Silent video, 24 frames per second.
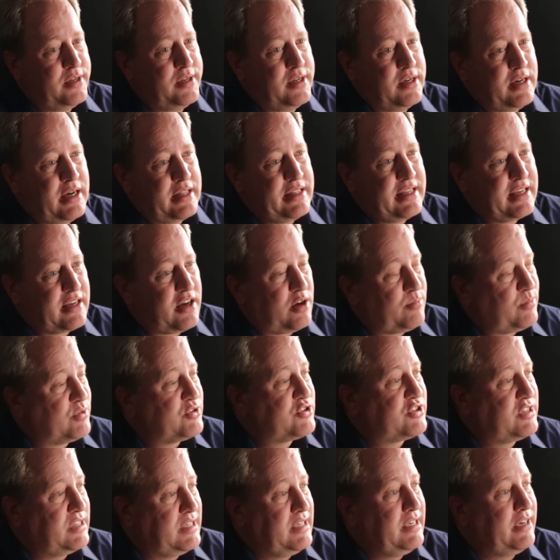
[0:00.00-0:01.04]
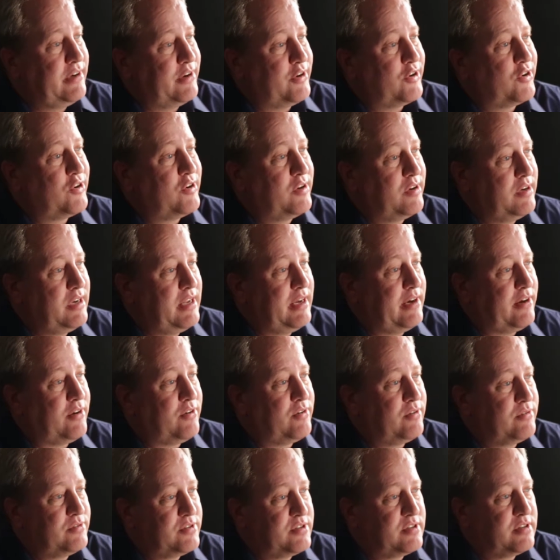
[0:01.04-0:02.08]
I think, almost a year now,
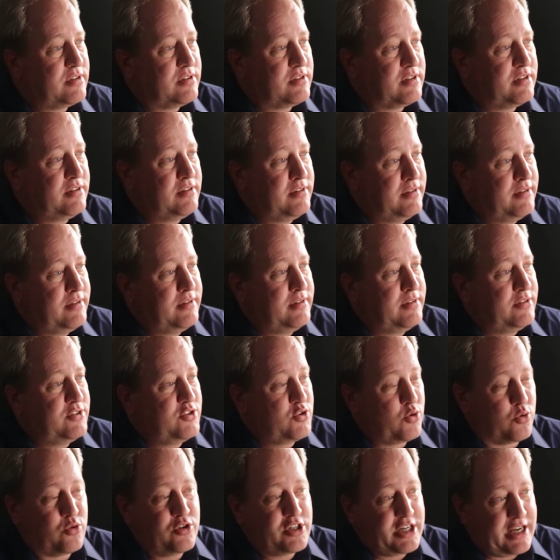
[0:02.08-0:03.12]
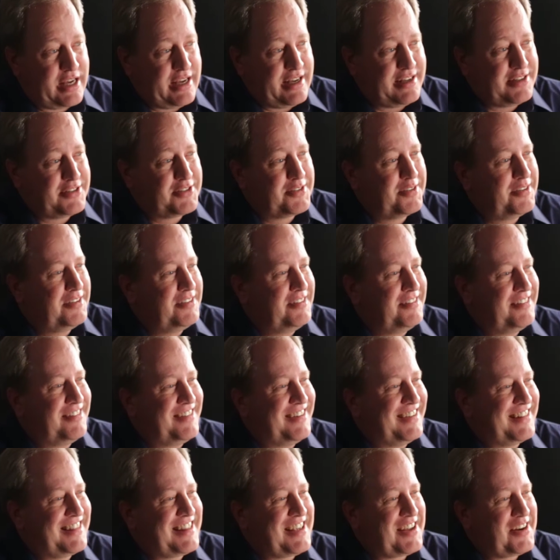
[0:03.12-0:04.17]
still George has, at
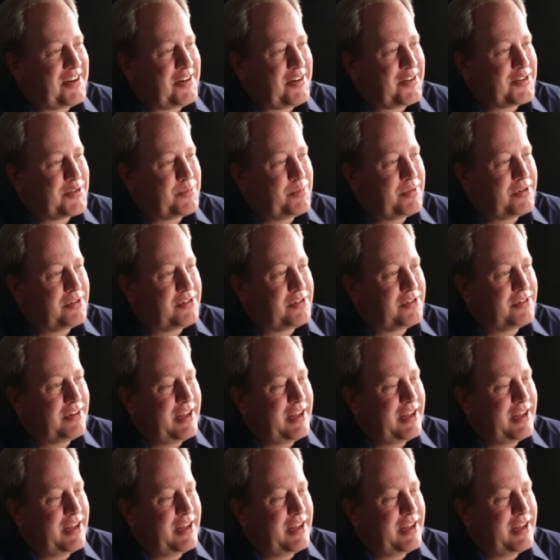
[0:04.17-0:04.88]
that hospital.